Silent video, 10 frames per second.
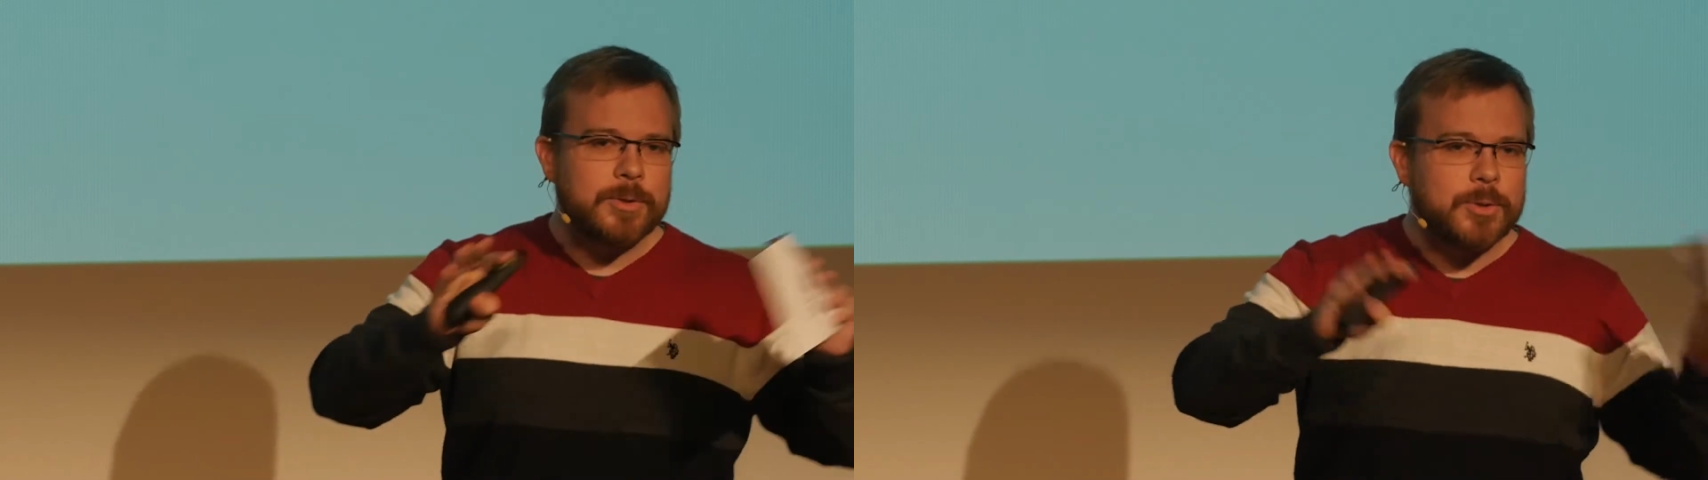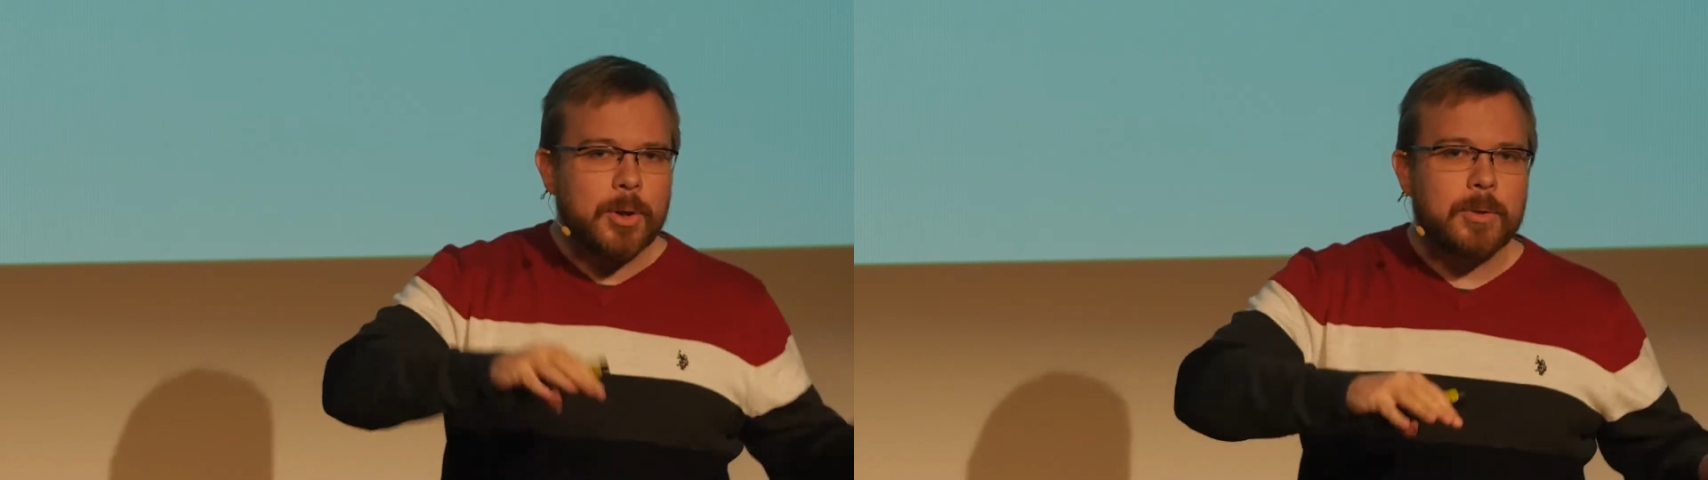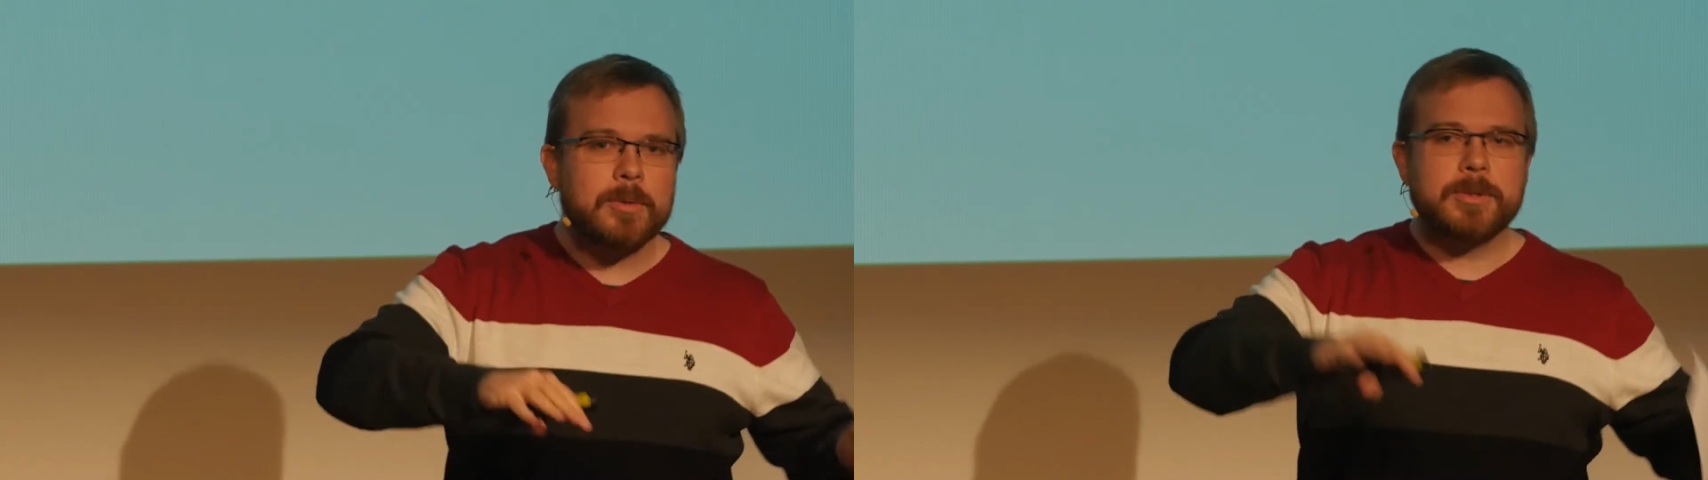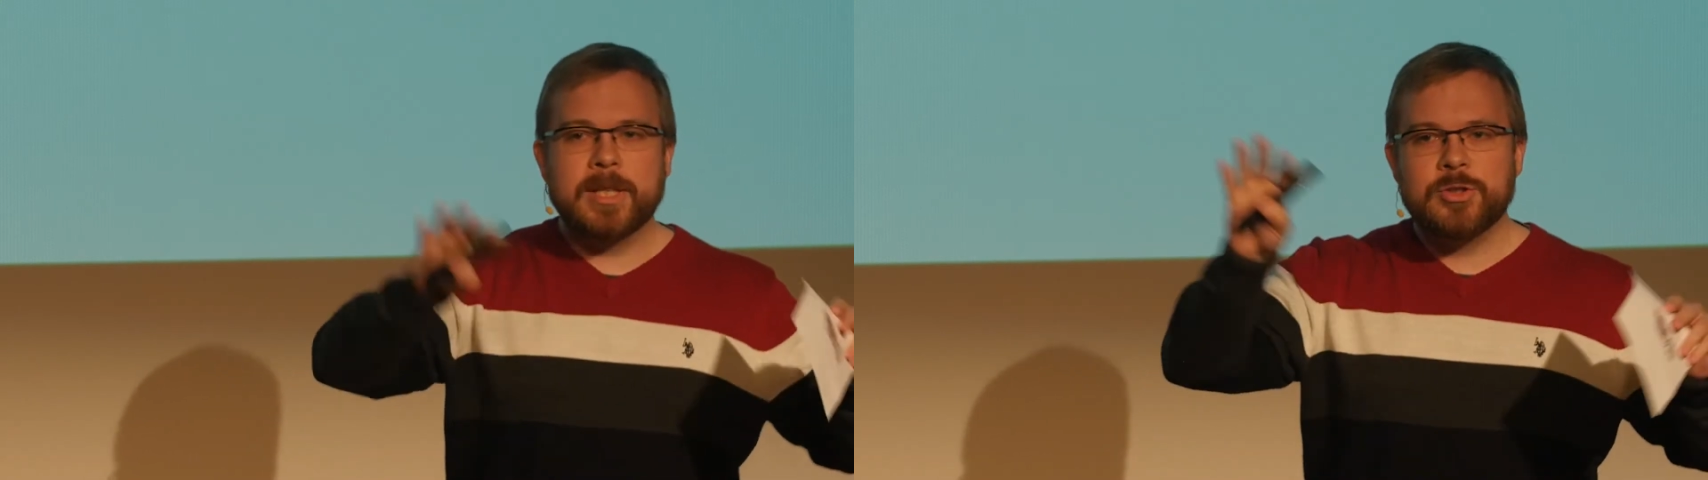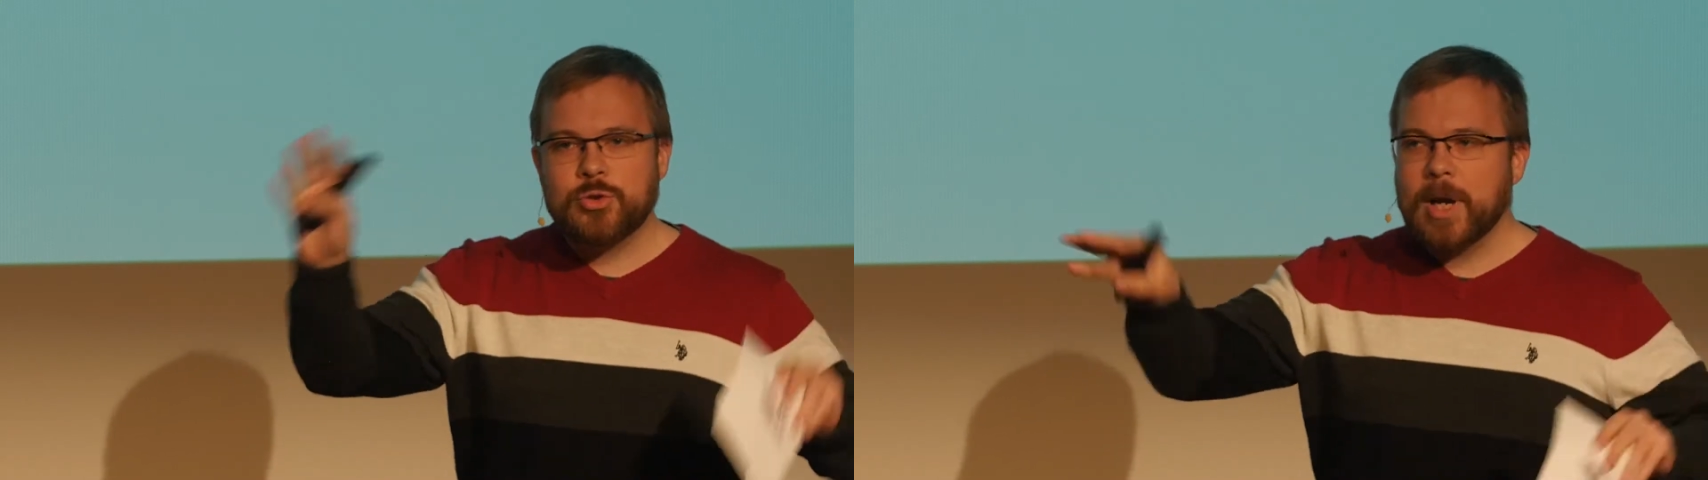and turtles
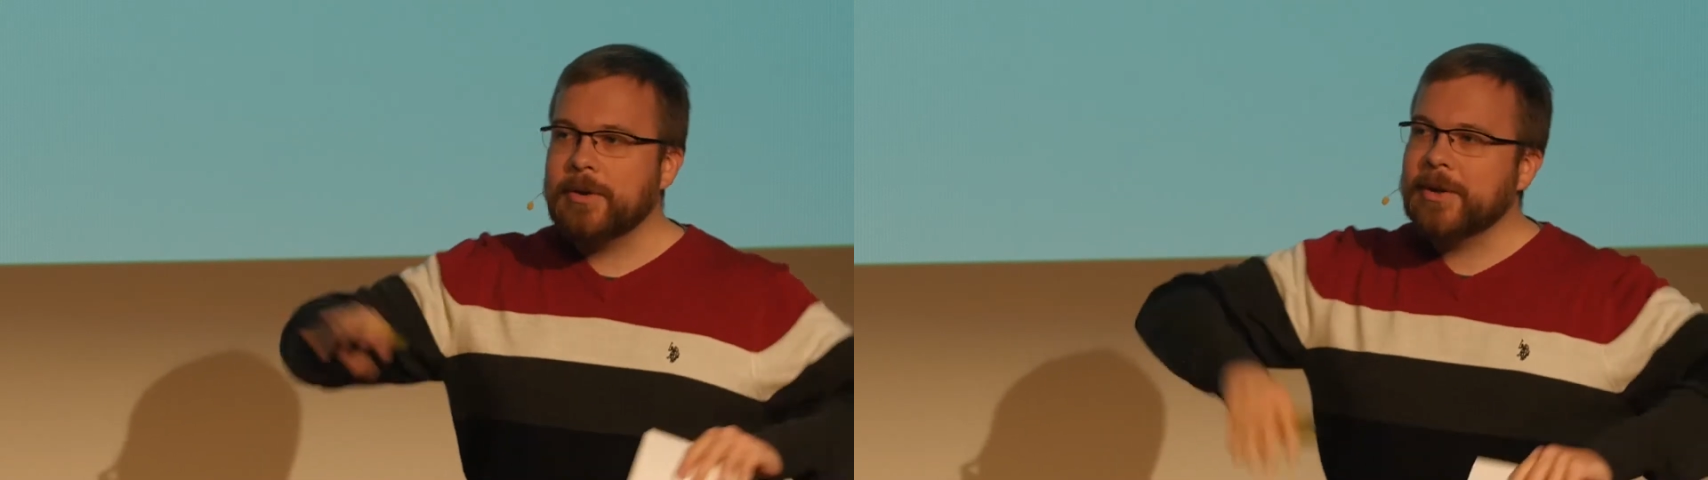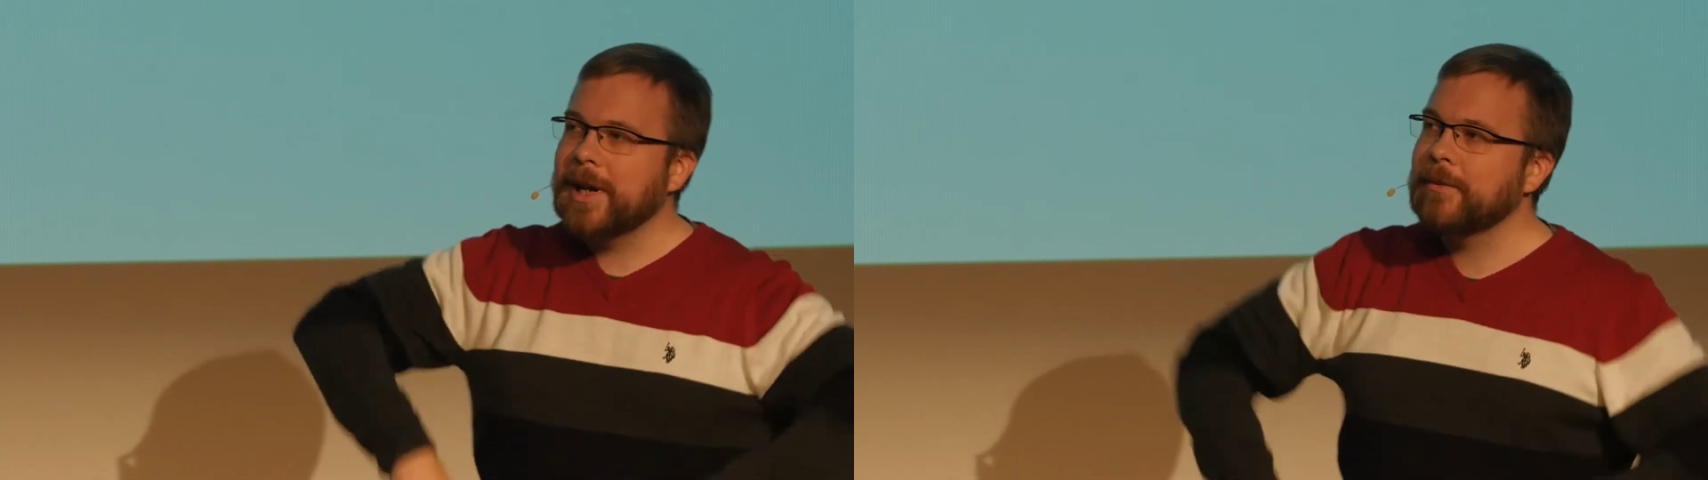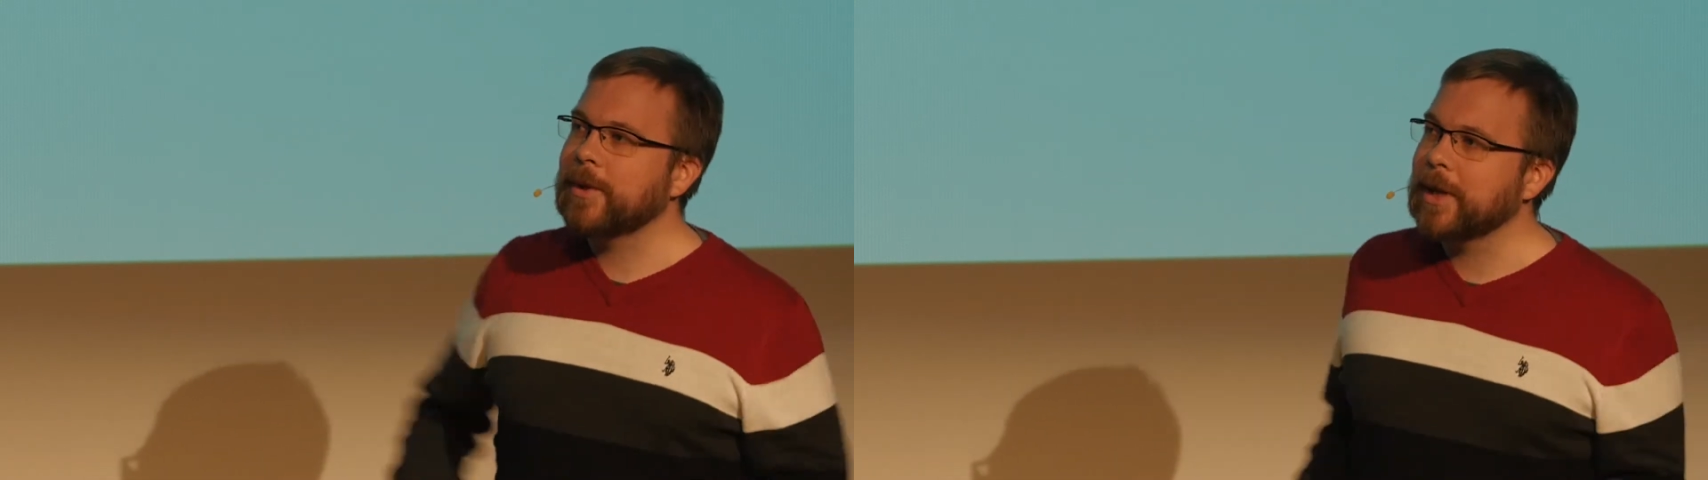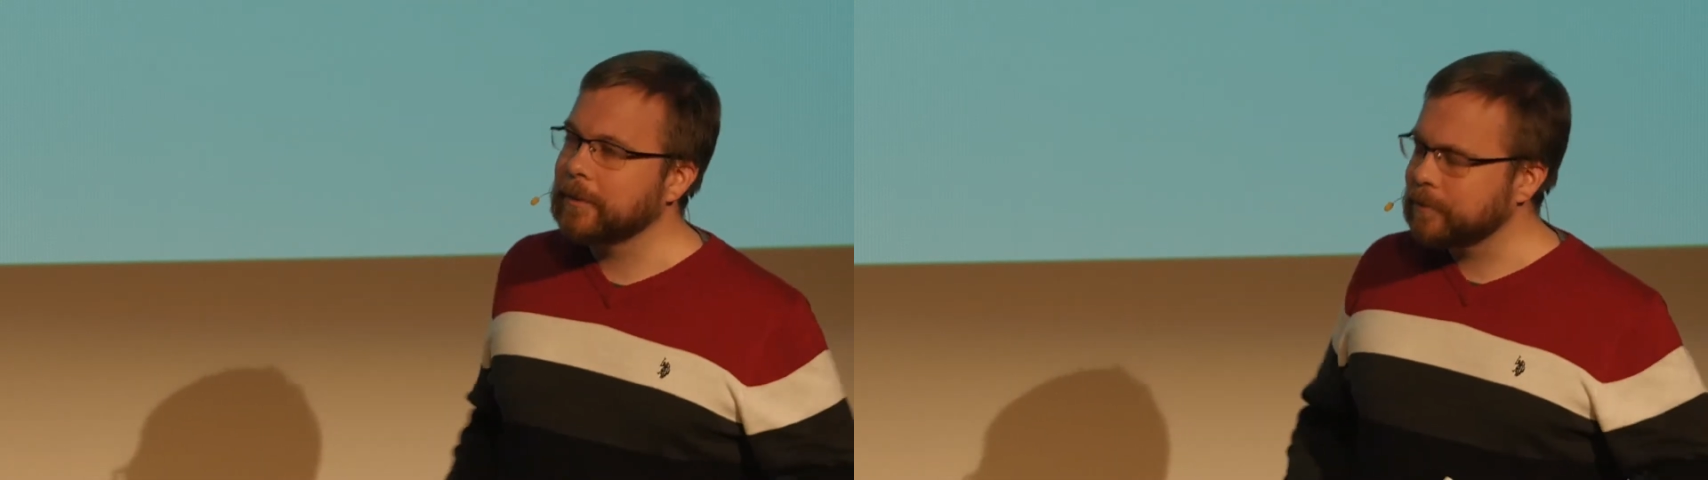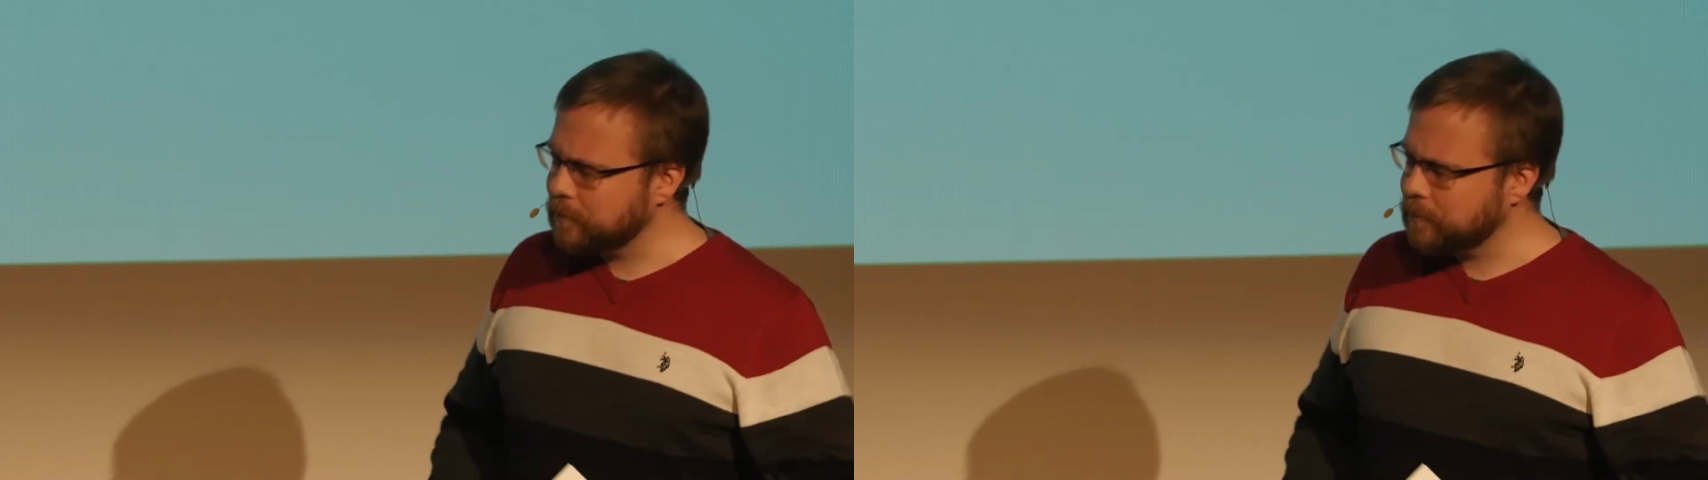and Shredder and everything.